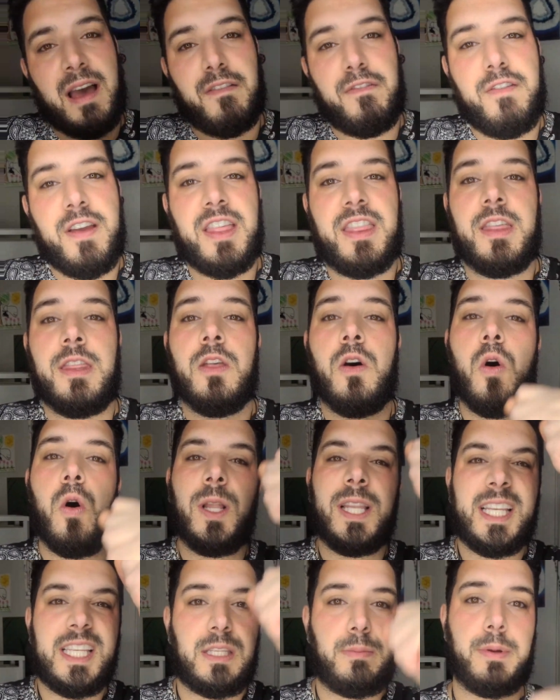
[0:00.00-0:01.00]
that faith and the
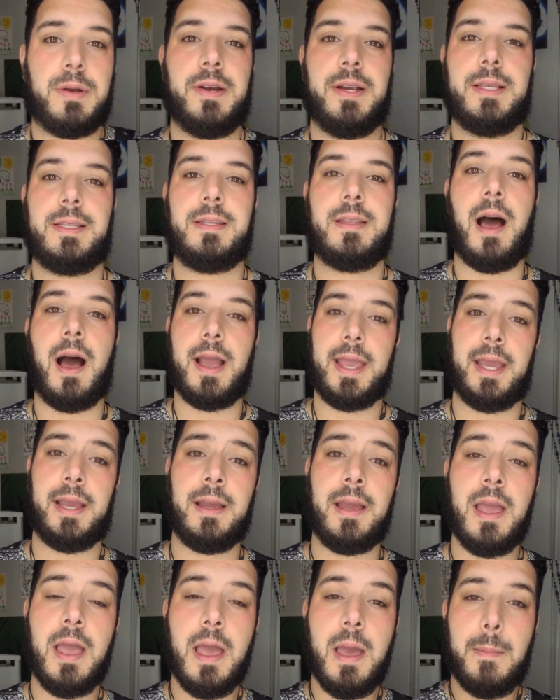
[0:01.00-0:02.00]
Holy Spirit is dying